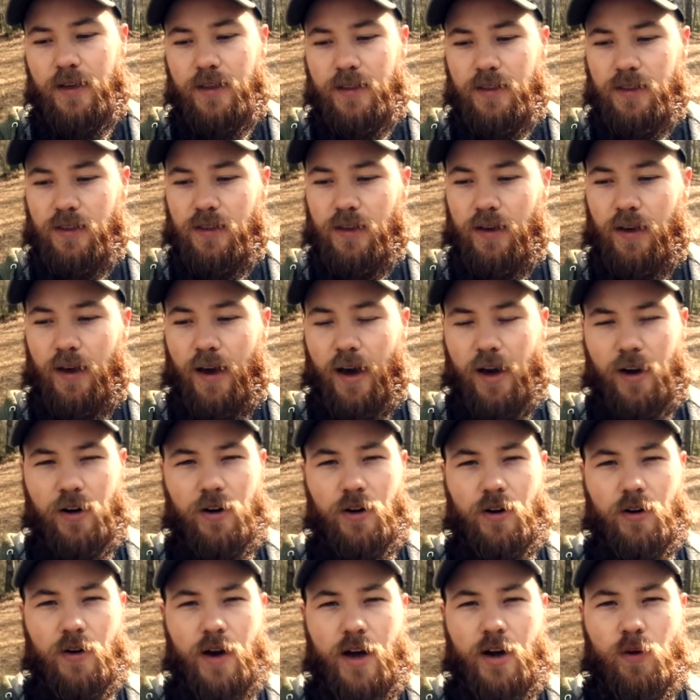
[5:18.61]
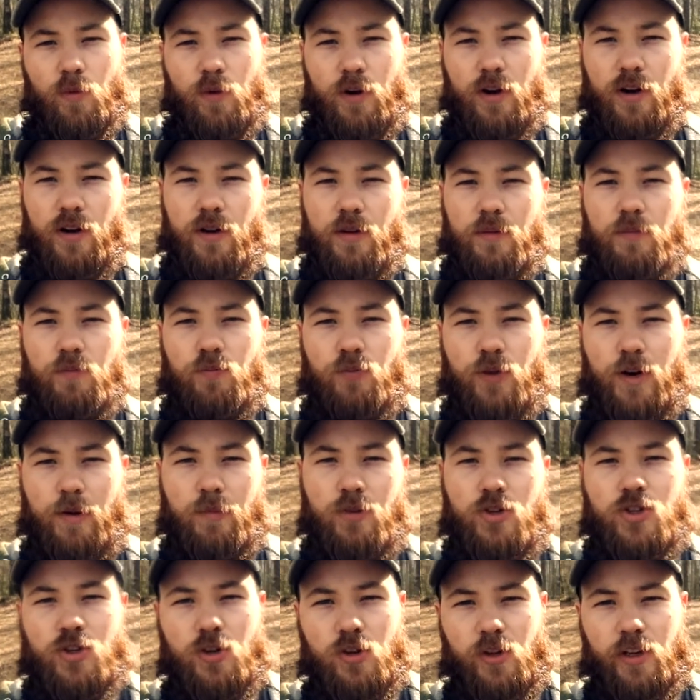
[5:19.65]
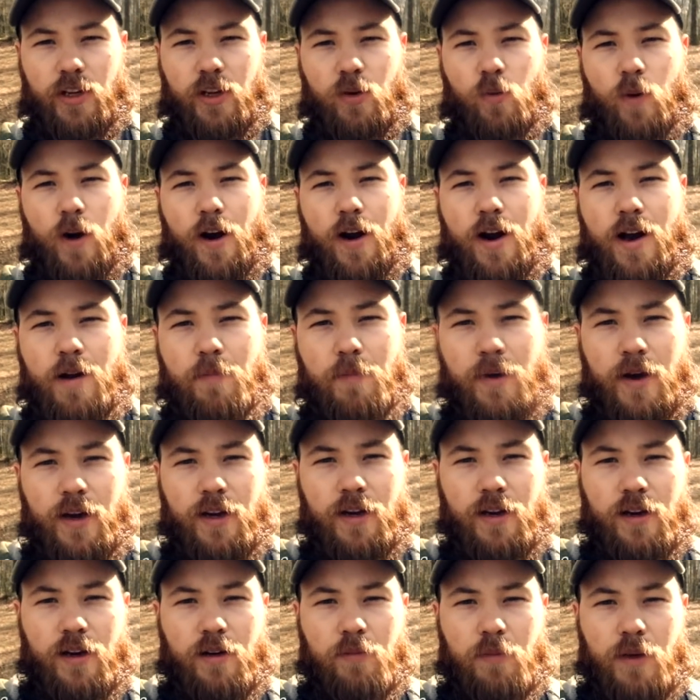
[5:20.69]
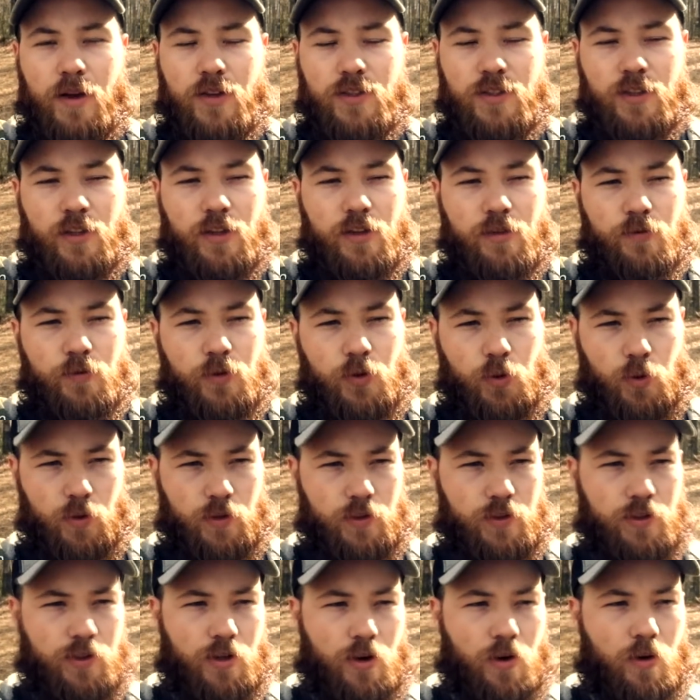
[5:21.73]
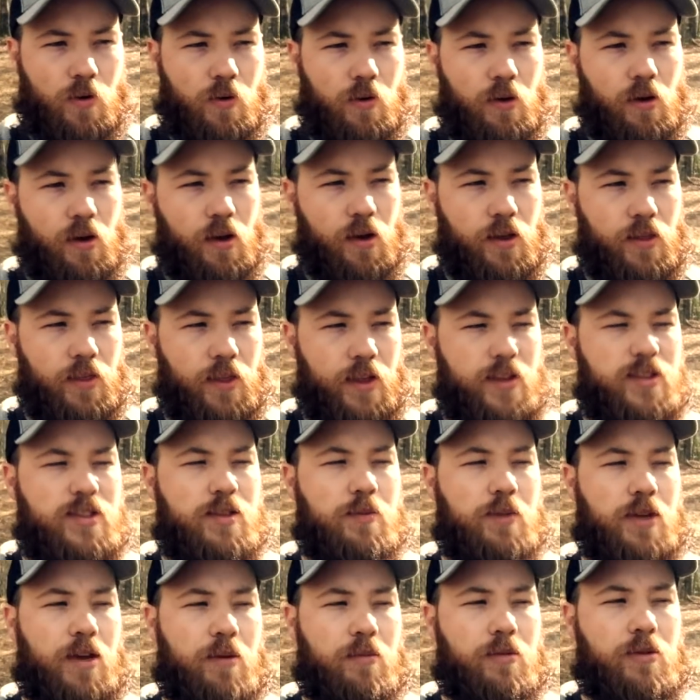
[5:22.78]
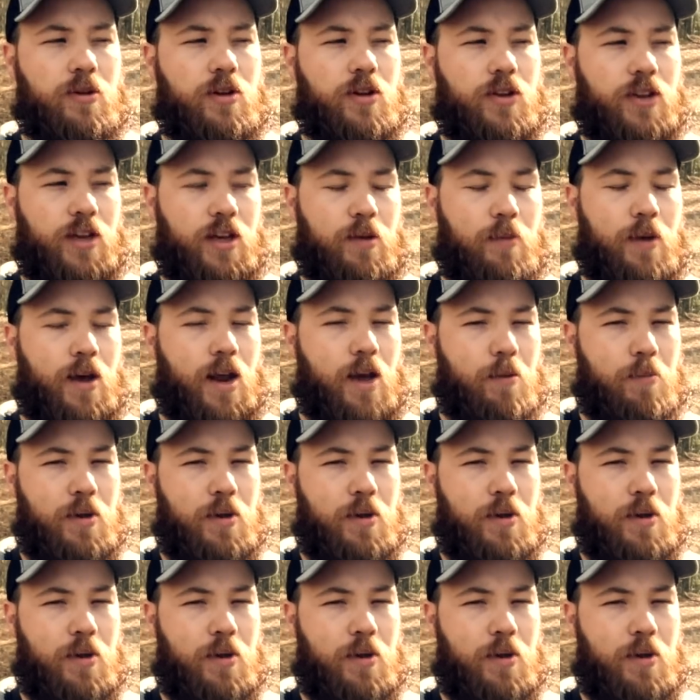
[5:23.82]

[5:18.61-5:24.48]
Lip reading: I don't know, I don't want to prematurely wear out my my silicone fluid, so that's something I'm going to think about.